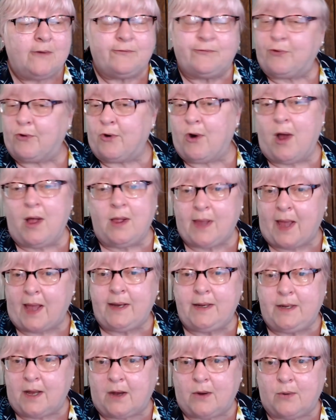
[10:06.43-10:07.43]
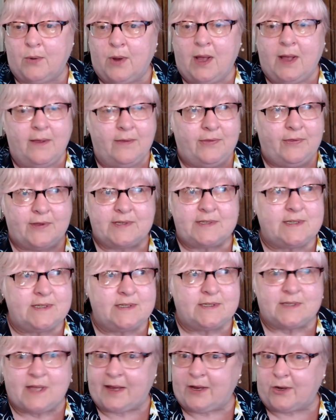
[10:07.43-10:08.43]
For all I know, this
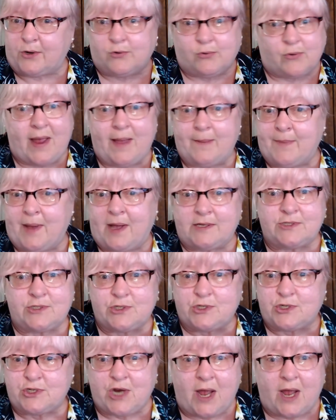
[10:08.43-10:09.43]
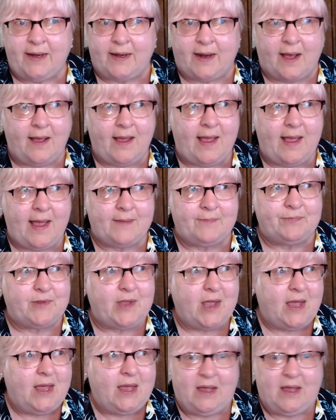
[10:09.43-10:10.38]
is like grandma's china, and,